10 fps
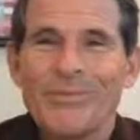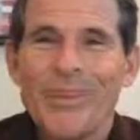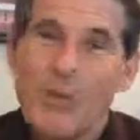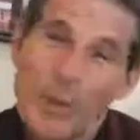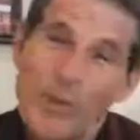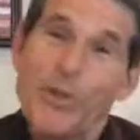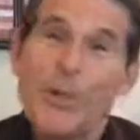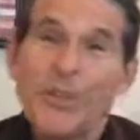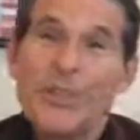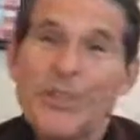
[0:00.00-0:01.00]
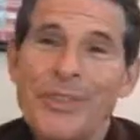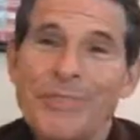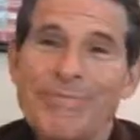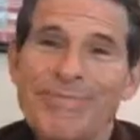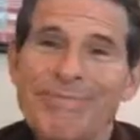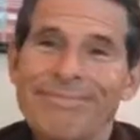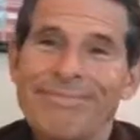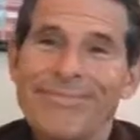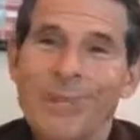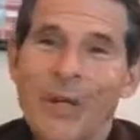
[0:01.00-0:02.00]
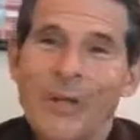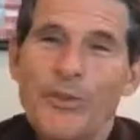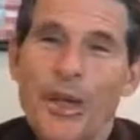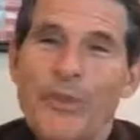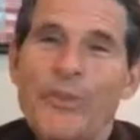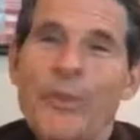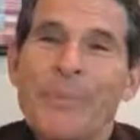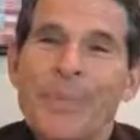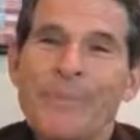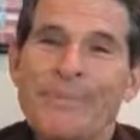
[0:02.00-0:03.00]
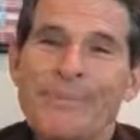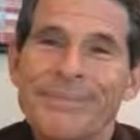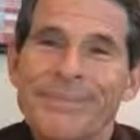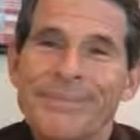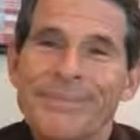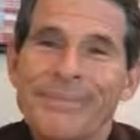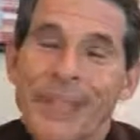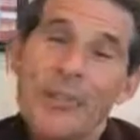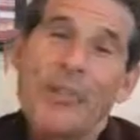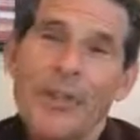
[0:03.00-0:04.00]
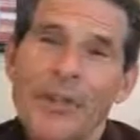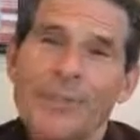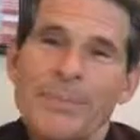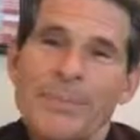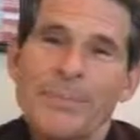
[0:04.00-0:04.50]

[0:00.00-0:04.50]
Maybe two questions. Are you afraid of something? And if so,